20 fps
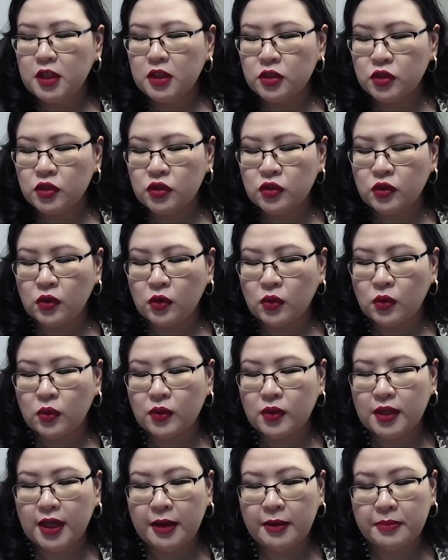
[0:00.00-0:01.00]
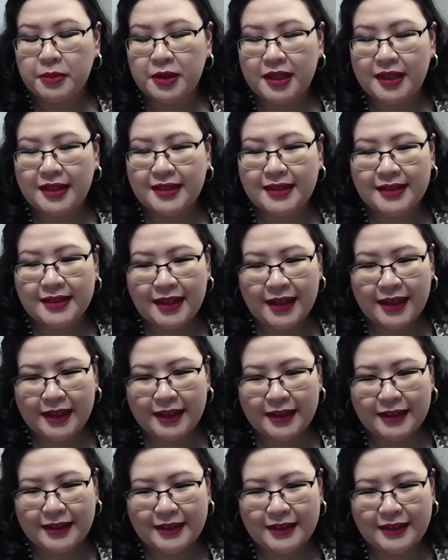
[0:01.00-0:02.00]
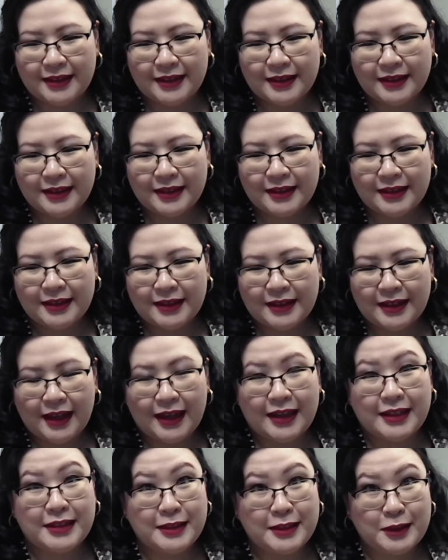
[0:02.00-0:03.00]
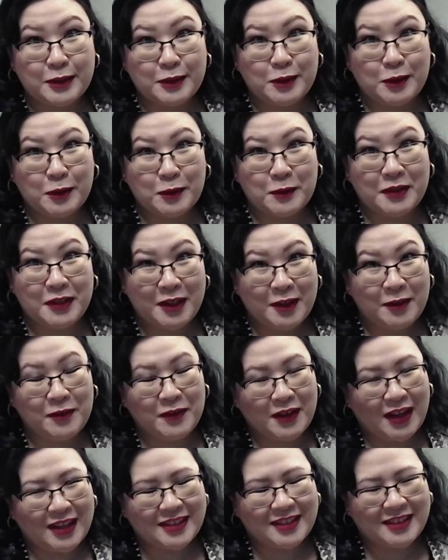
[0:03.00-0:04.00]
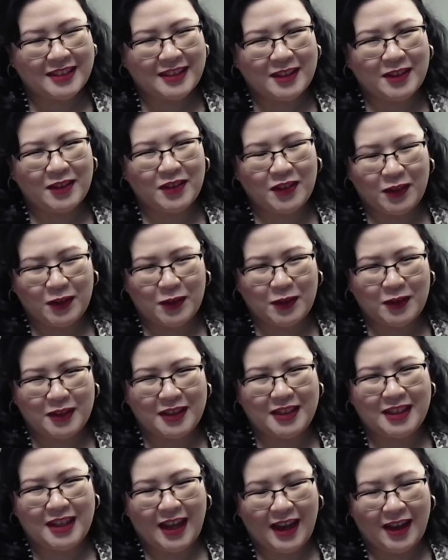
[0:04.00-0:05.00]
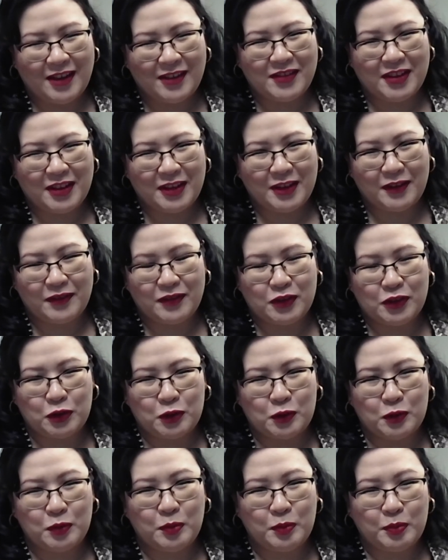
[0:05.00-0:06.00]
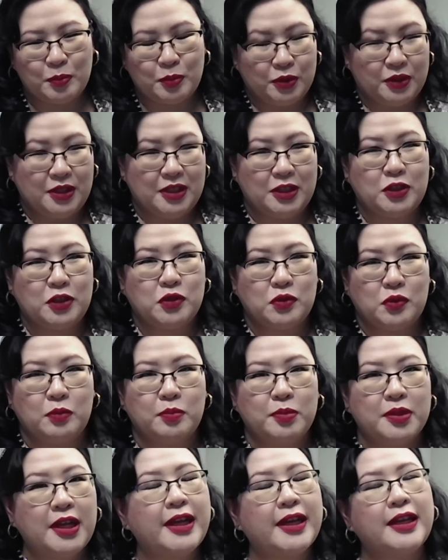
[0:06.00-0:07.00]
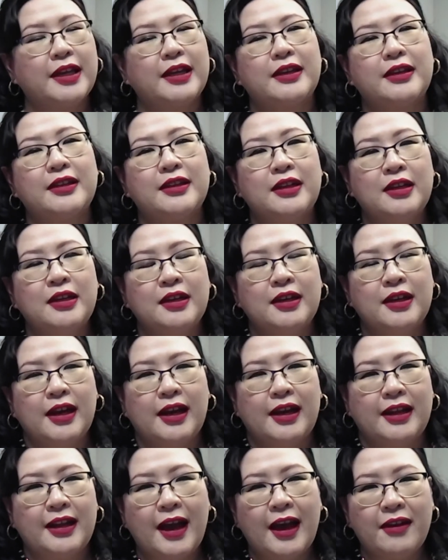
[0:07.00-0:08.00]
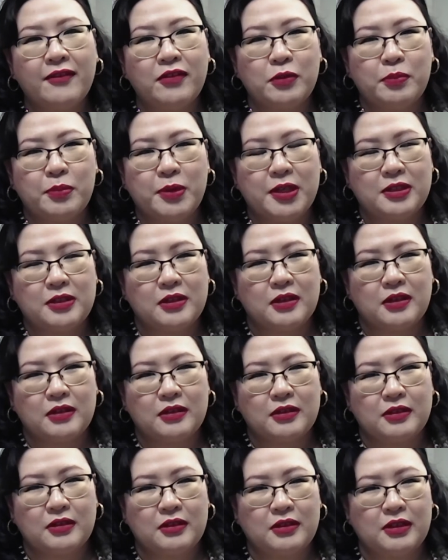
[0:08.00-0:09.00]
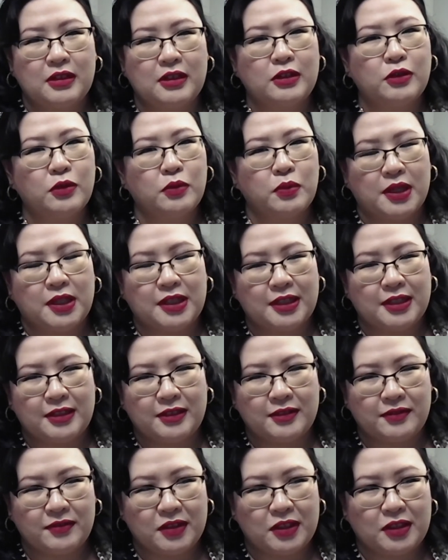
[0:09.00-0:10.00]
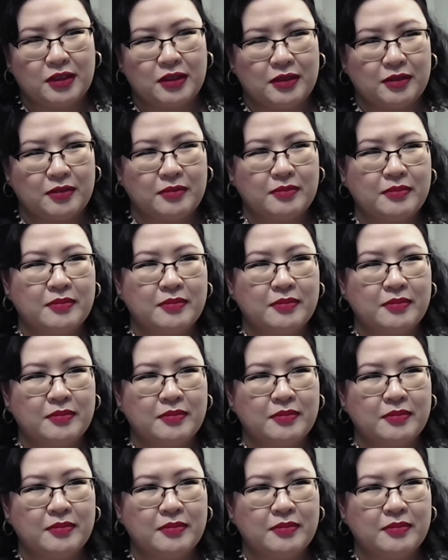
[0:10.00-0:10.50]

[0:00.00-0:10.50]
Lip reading: So that being said, I still don't knit fast enough in order to have enough to put into a blanket and have it be done in a relatively